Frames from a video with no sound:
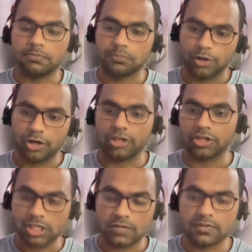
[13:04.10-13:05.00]
product
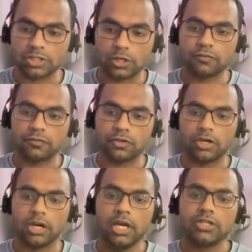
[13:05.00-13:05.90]
or service solve
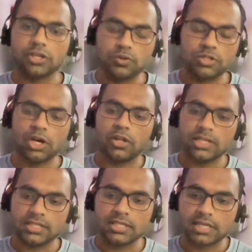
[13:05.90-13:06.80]
for? So using all
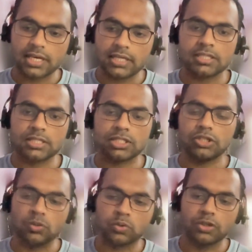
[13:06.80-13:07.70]
these insights,
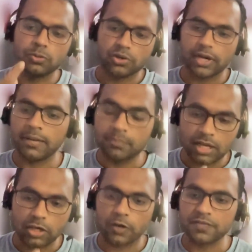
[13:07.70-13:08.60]
you try and
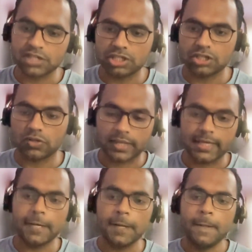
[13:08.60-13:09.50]
build a conversation over
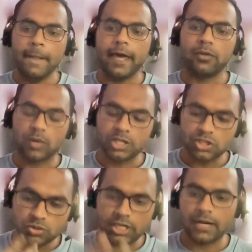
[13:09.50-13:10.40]
there. And once
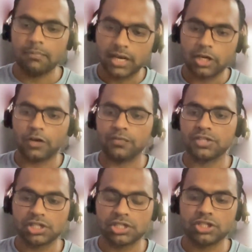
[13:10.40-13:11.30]
you start building
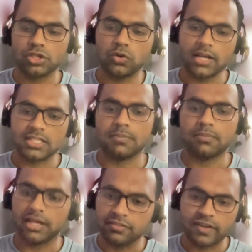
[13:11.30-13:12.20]
conversations, you ask them,
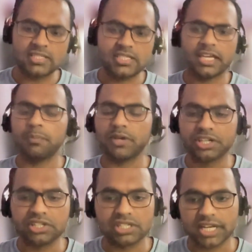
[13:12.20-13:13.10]
are they facing any
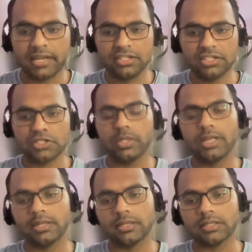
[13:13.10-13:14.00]
potential challenges with
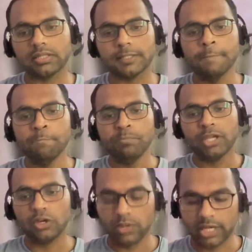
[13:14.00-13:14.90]

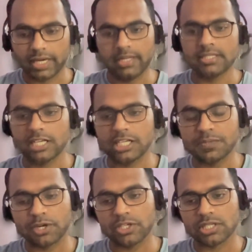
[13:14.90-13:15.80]
the current sales
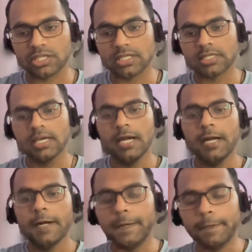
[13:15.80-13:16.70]
process?
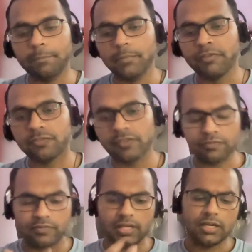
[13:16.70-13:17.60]

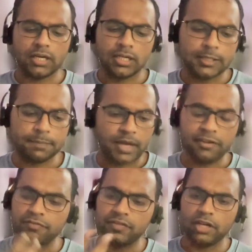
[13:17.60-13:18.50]

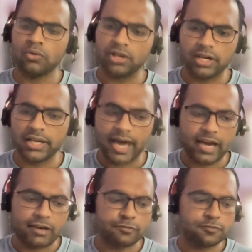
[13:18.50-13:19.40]
If they don't really
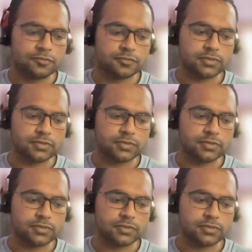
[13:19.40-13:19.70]
have